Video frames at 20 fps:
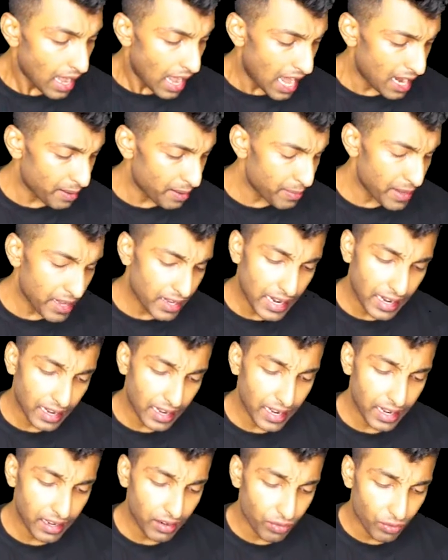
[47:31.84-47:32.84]
RBI
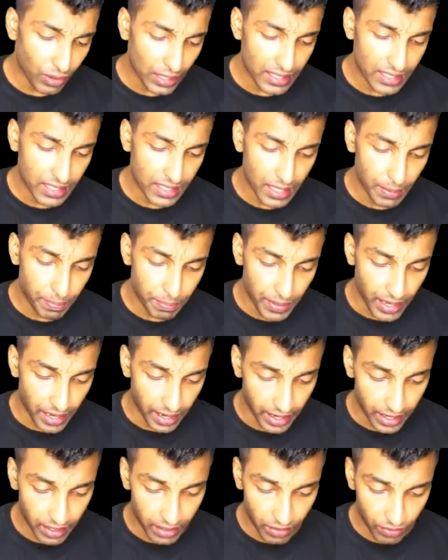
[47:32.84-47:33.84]
guideline, one step
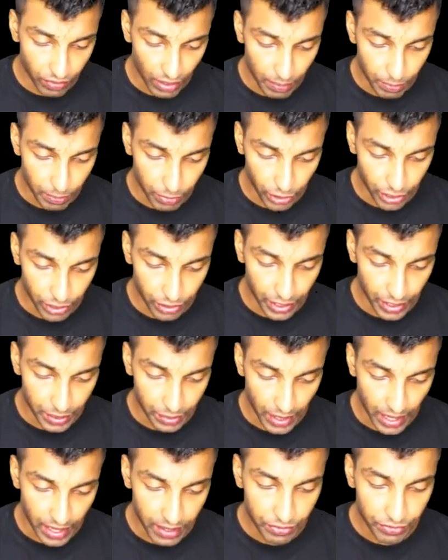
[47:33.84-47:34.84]
ahead, 1 point you need
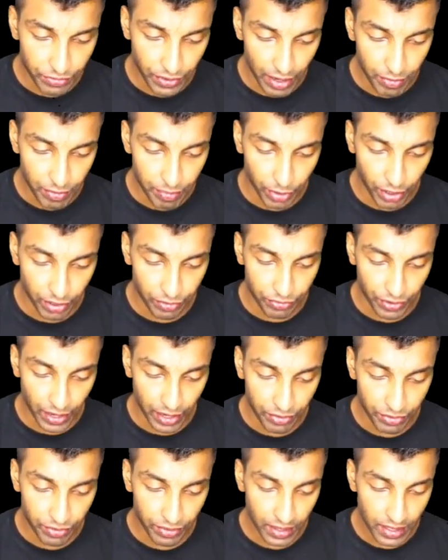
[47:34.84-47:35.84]
to add,
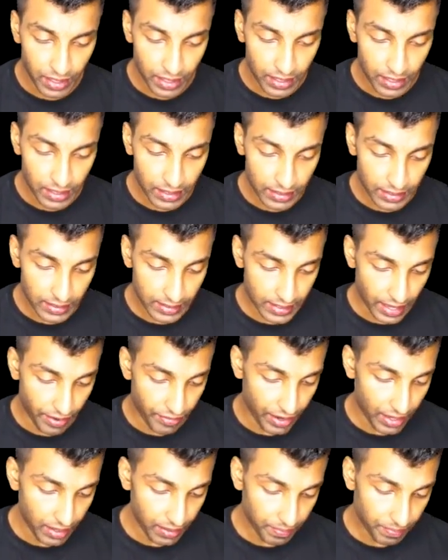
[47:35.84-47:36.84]
5.5,
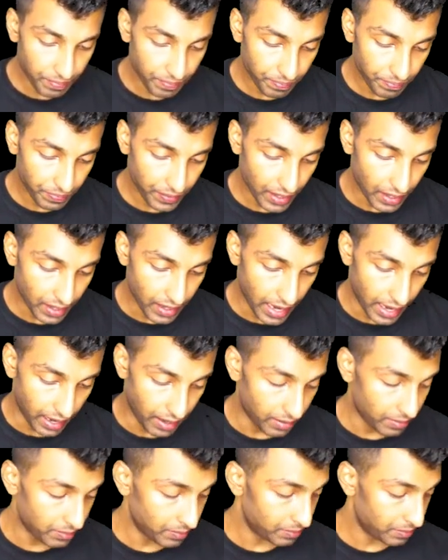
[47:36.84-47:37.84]
7,
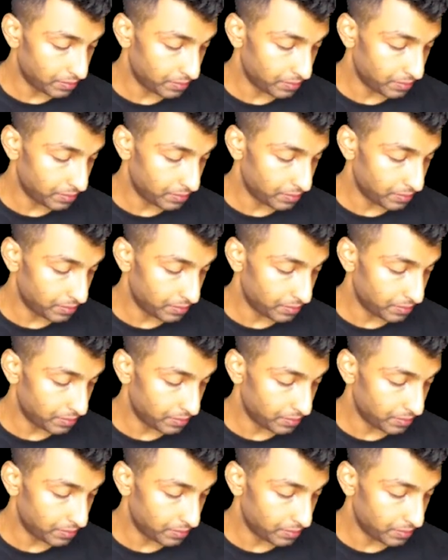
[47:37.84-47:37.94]
9.